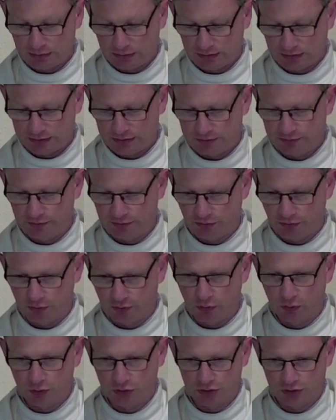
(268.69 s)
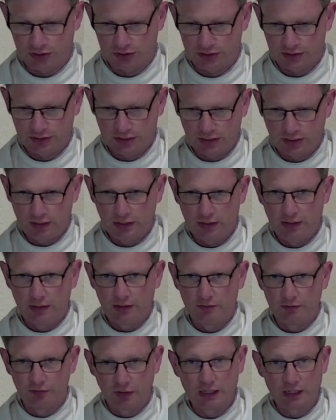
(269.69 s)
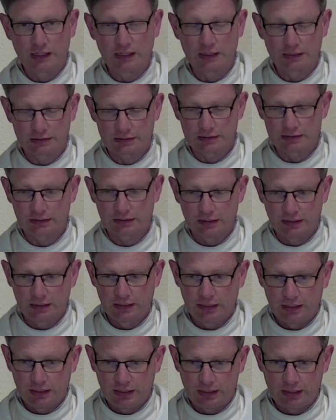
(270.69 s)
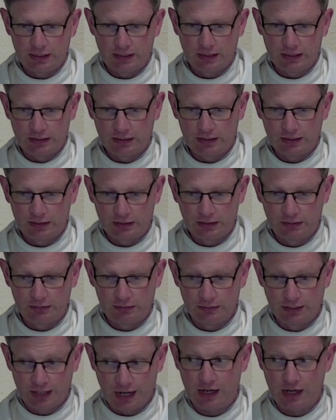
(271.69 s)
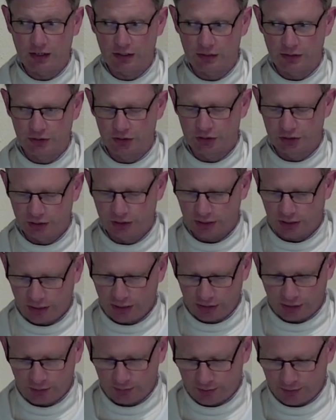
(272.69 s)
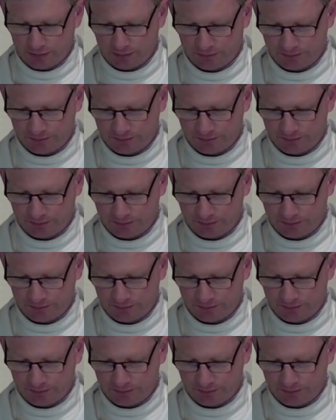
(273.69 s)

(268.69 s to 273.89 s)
This ferocious, violent, uh, large army.